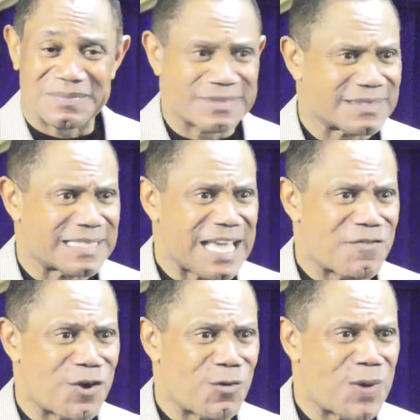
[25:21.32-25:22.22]
Gave
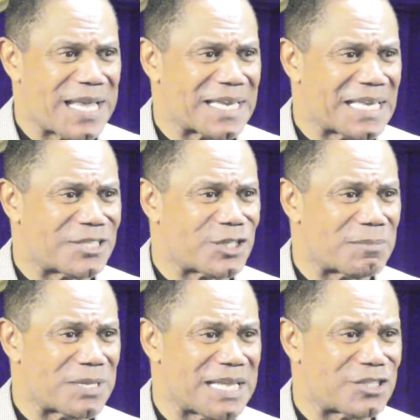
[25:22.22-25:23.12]
her a way to get
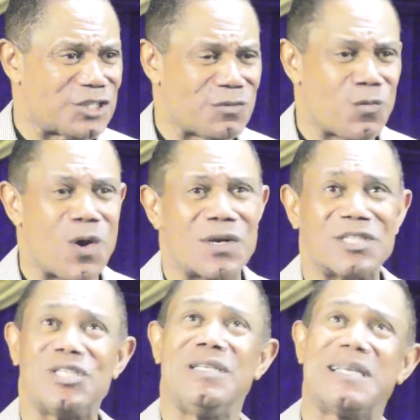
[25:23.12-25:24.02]
something that she wanted.
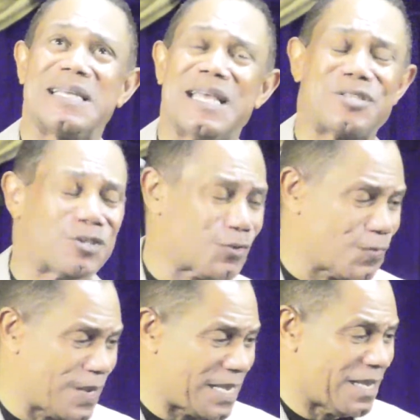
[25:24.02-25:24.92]
She looking at the
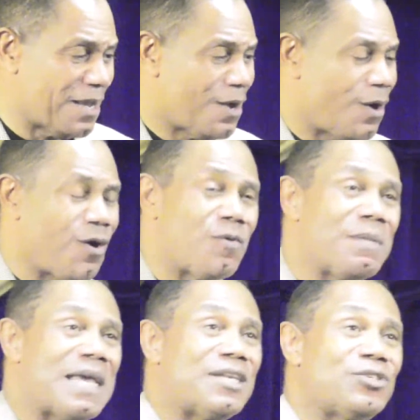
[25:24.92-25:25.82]
tree. Oh,
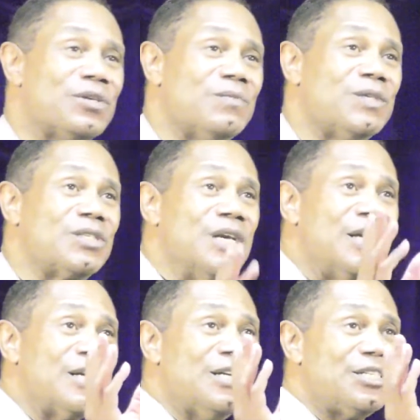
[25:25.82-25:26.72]
man, it sure was
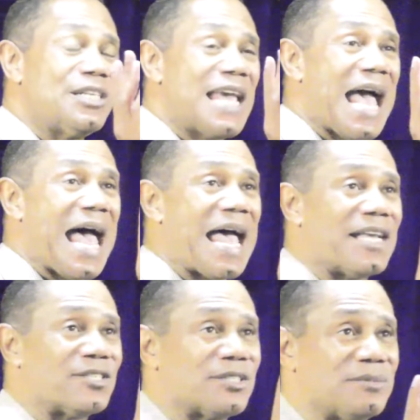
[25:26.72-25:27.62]
good to the
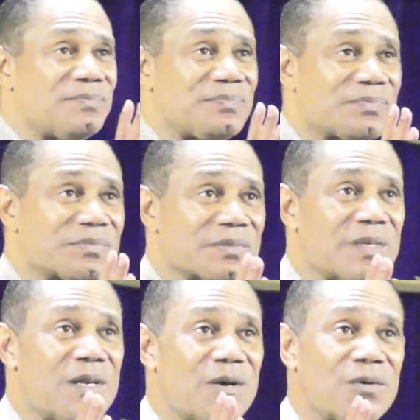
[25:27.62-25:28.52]
eyes.
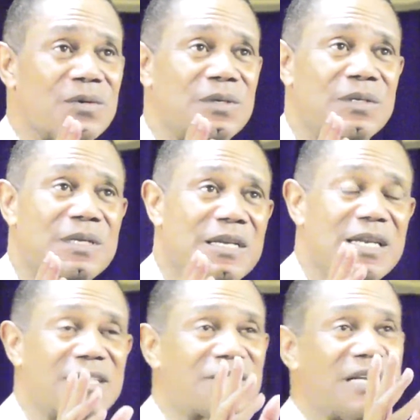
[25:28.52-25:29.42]
You know,
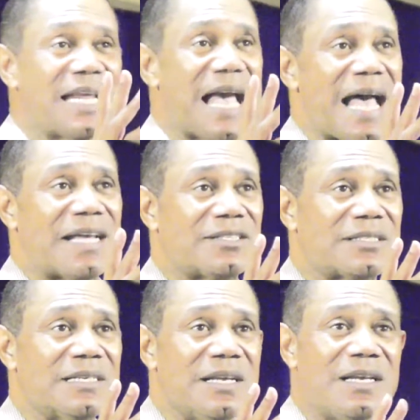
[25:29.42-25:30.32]
lust of the
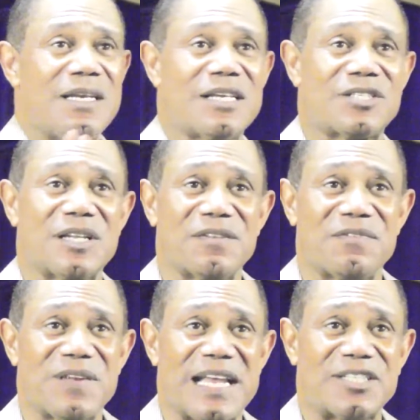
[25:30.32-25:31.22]
eyes, lust of the
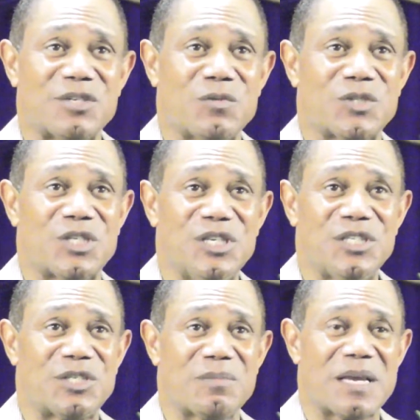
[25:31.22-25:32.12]
flesh. It was good
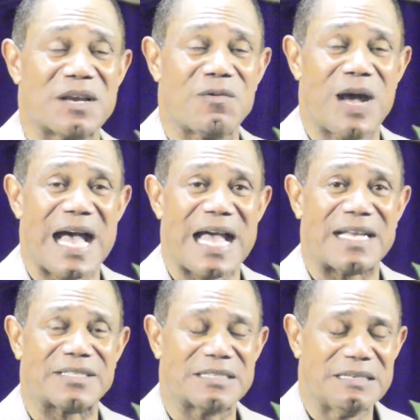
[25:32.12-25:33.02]
to make her
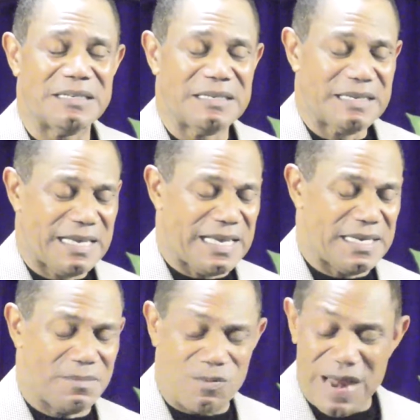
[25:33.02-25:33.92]
wise. And
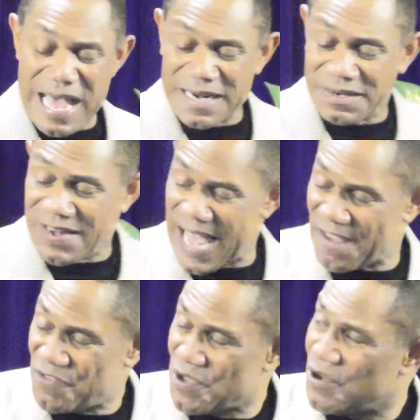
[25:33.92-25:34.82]
the pride of
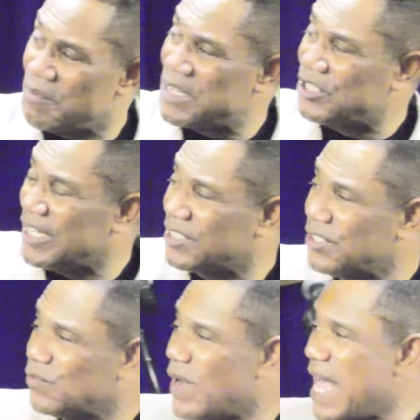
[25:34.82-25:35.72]
life. You're going to be just
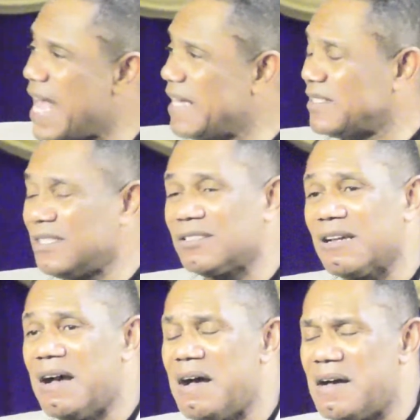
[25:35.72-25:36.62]
as wise as
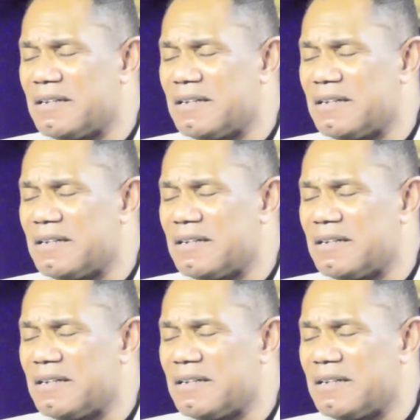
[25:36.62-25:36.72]
God.